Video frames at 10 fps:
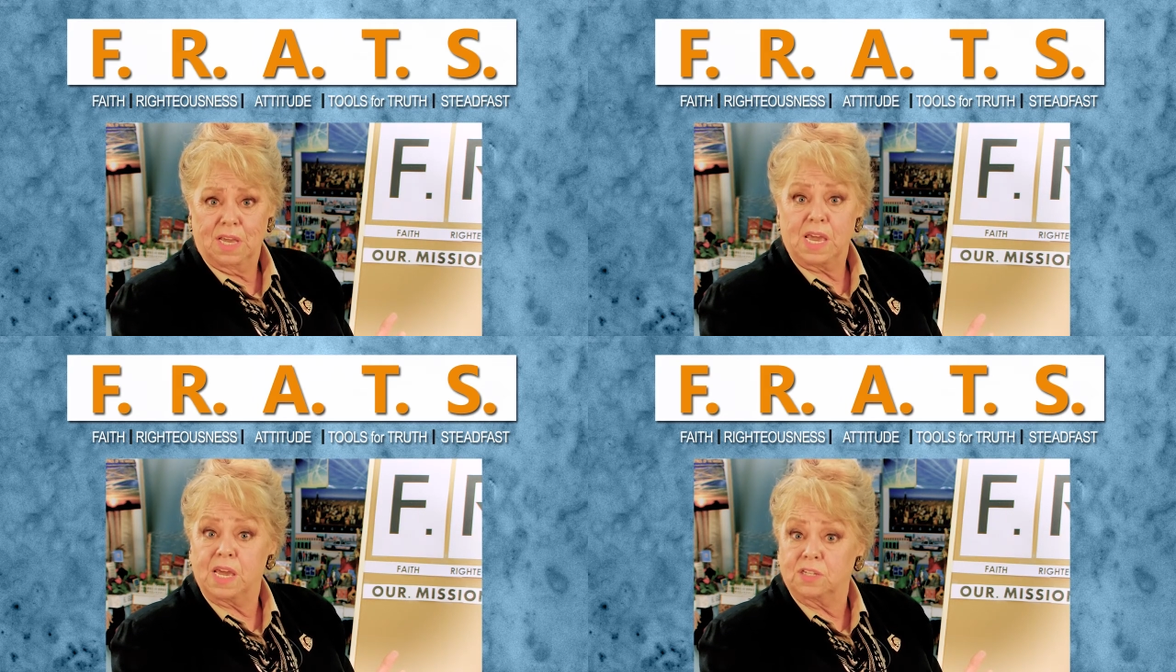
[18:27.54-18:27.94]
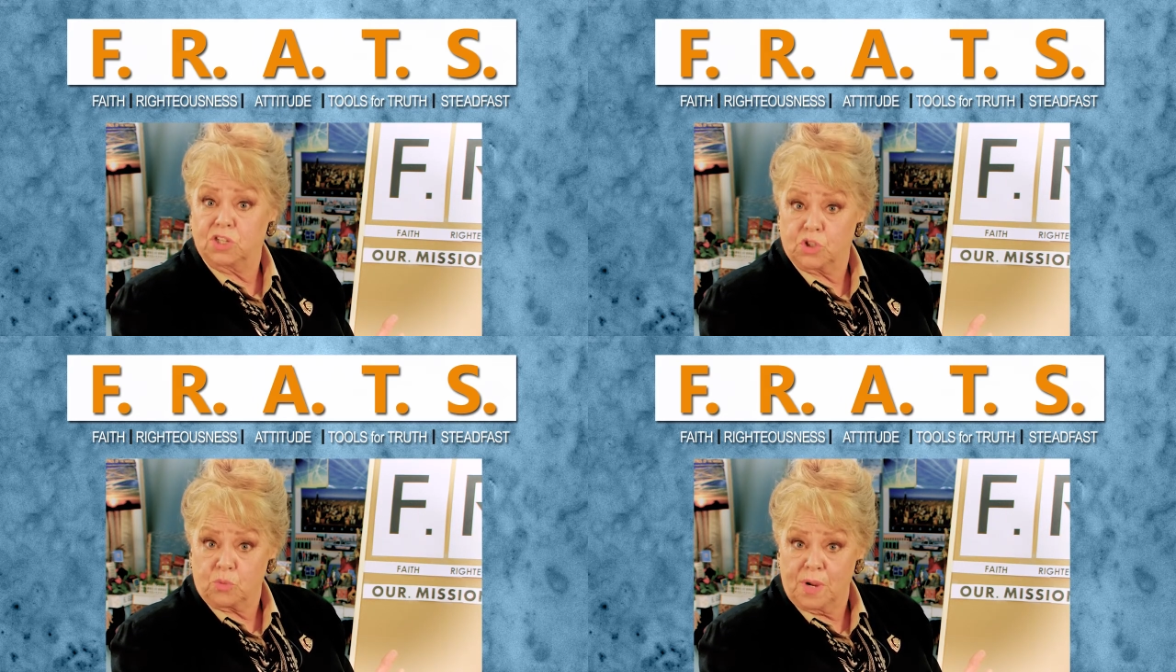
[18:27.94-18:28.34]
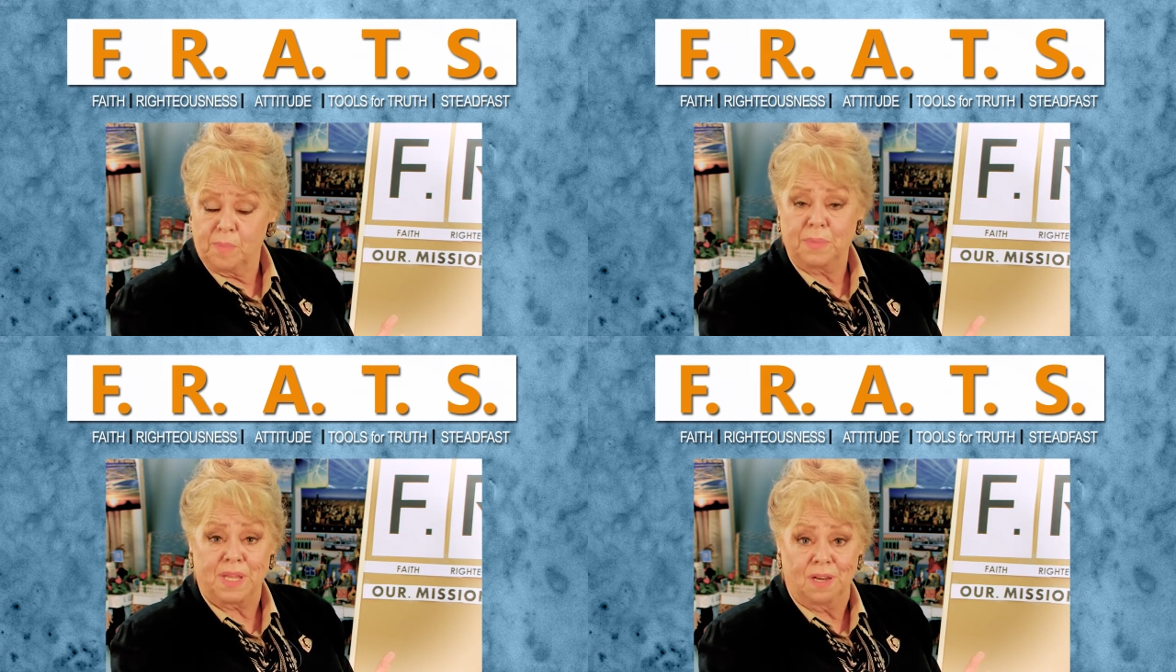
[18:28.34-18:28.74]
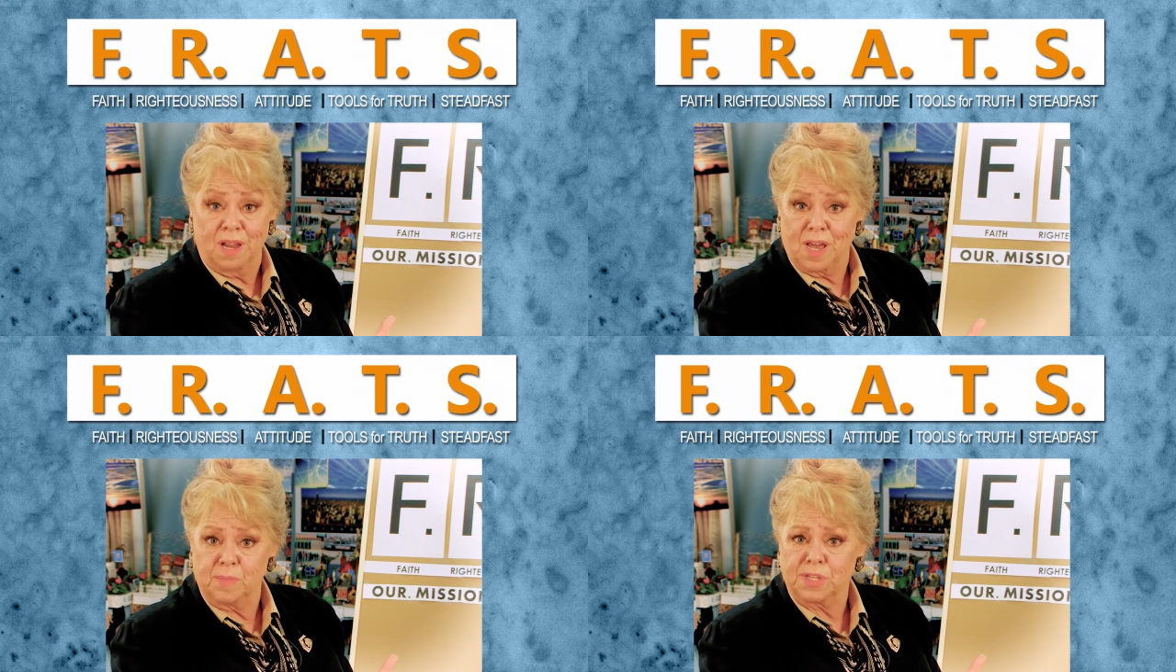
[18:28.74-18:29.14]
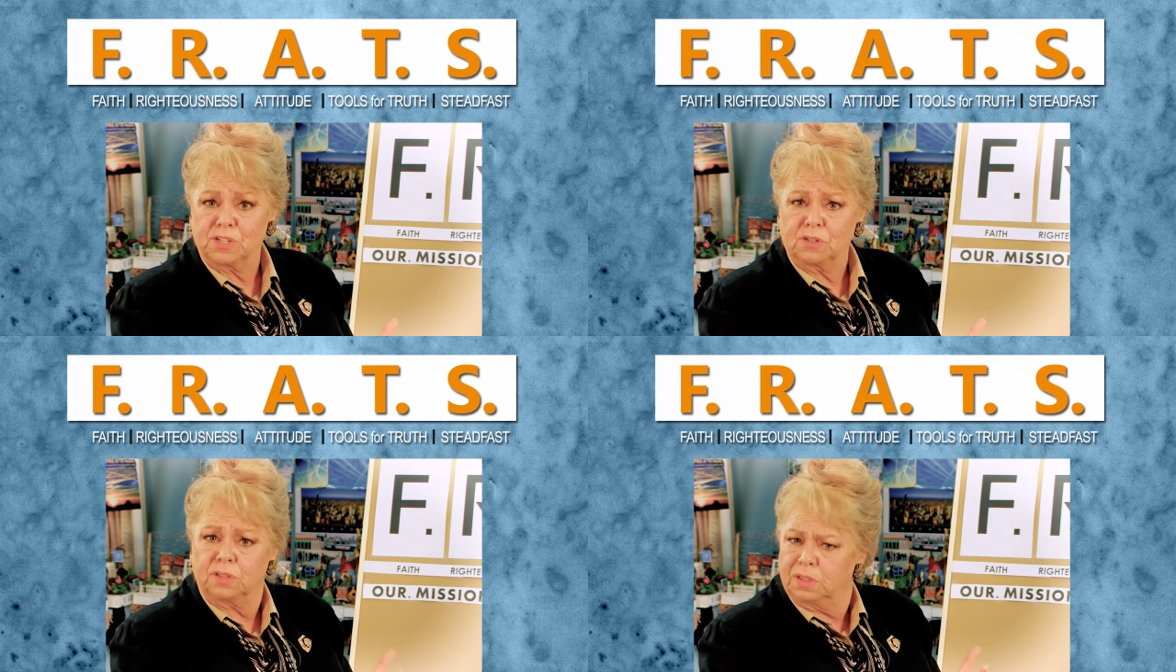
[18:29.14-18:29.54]
and shrimp and
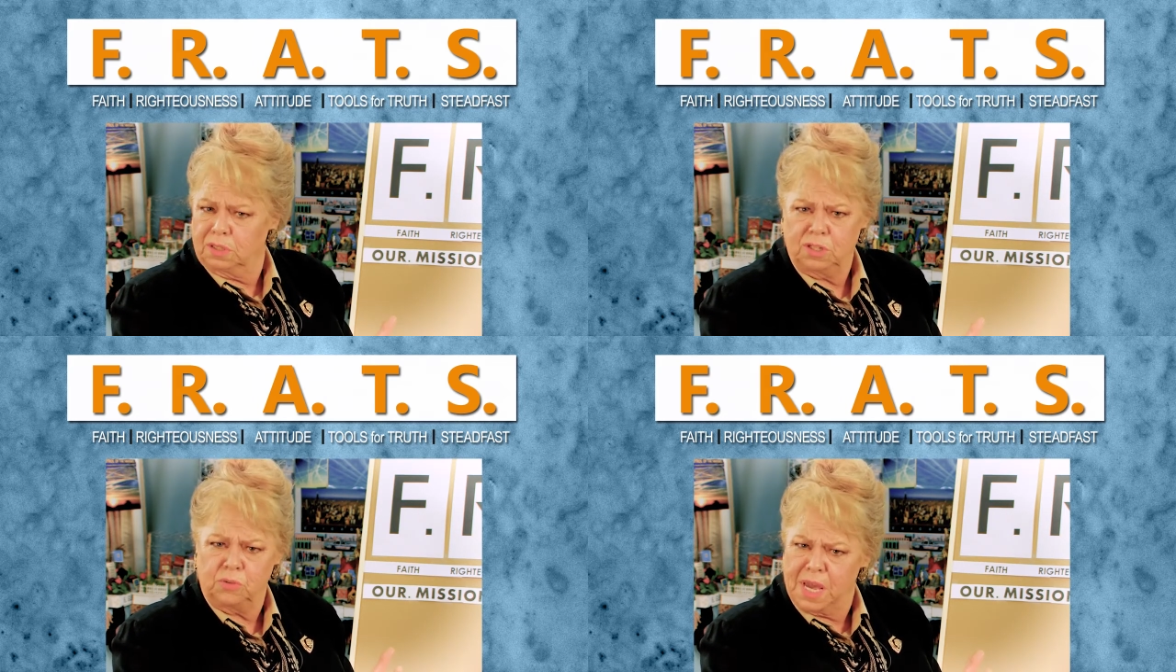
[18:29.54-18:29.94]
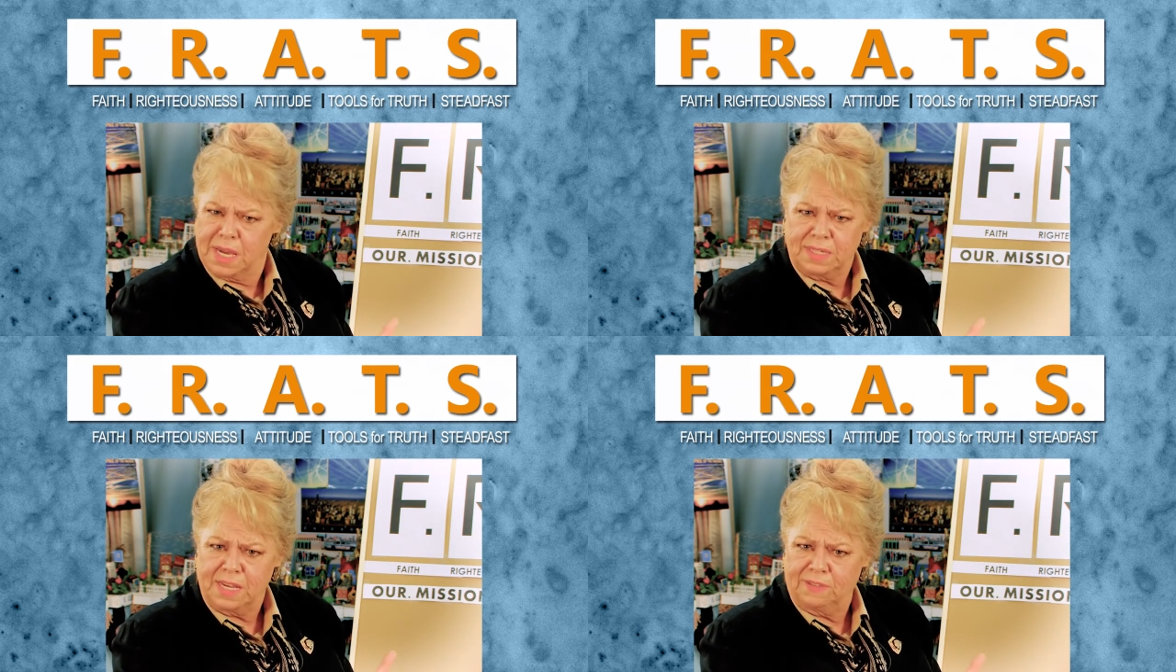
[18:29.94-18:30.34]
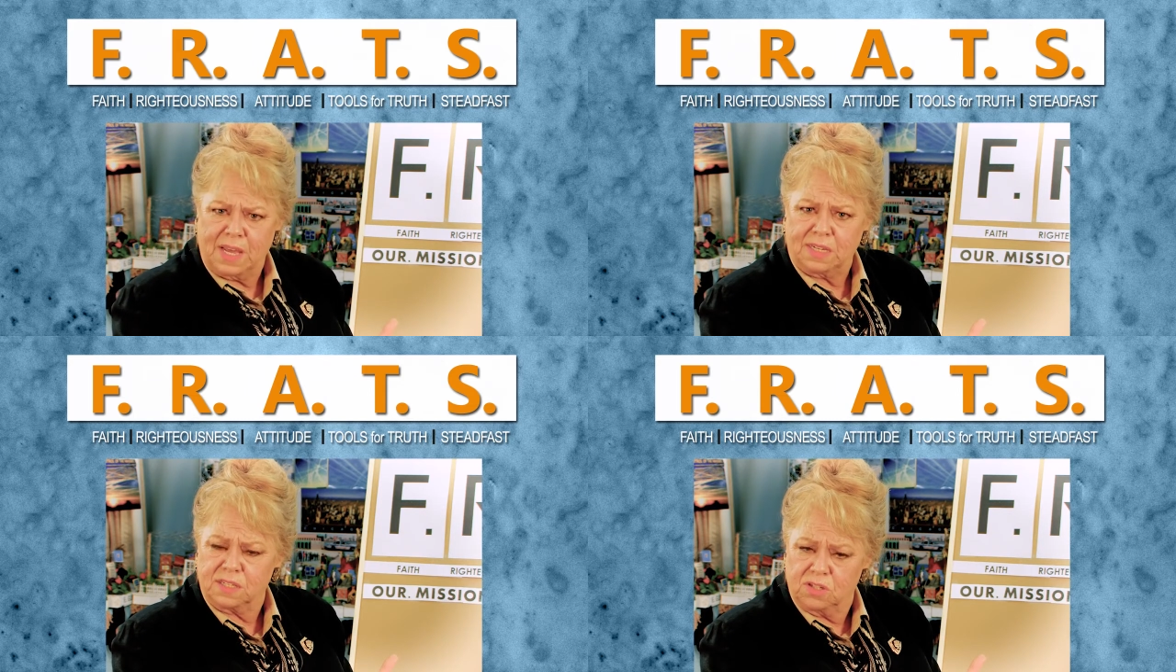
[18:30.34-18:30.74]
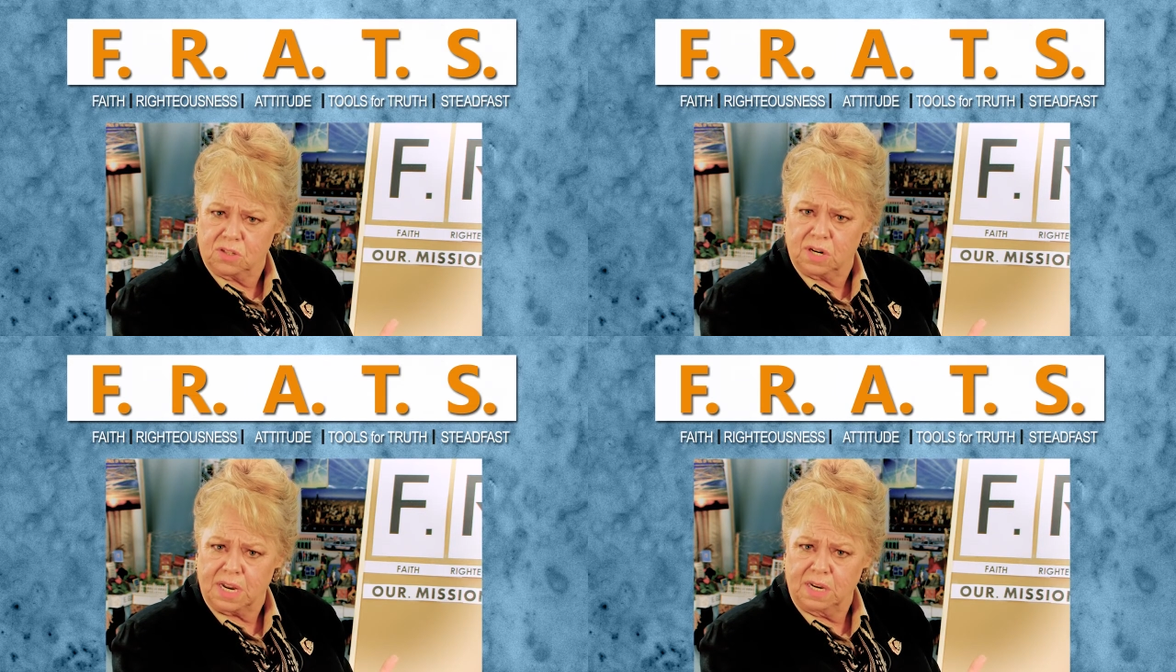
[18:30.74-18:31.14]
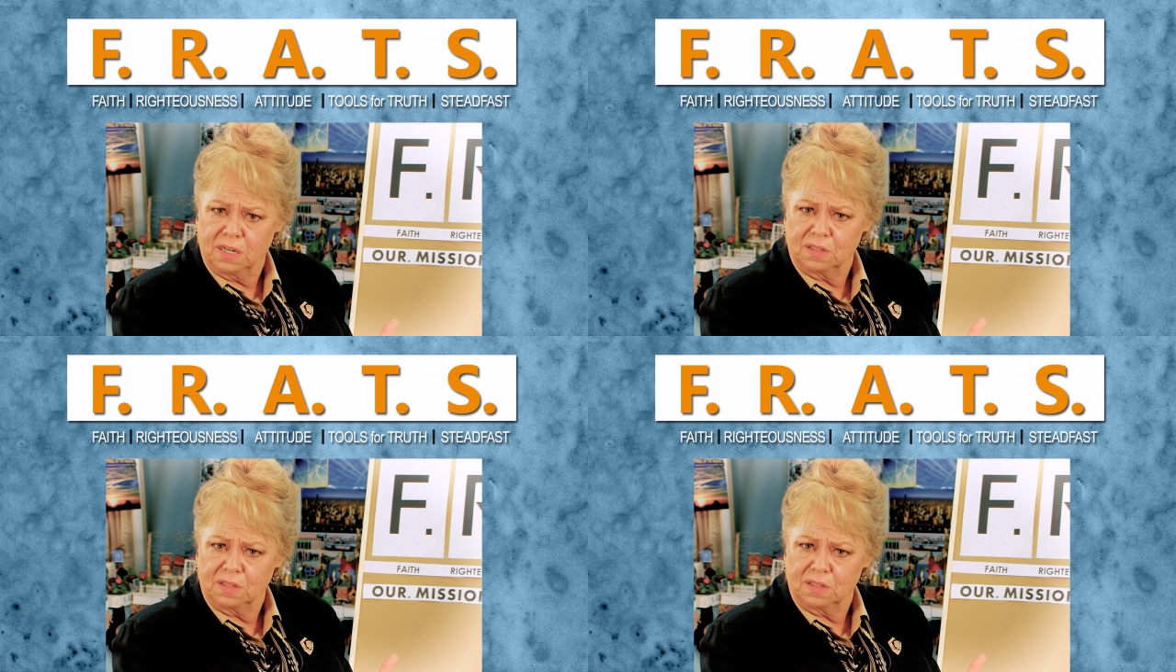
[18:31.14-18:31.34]
lobster. You can't eat that, it's dirty.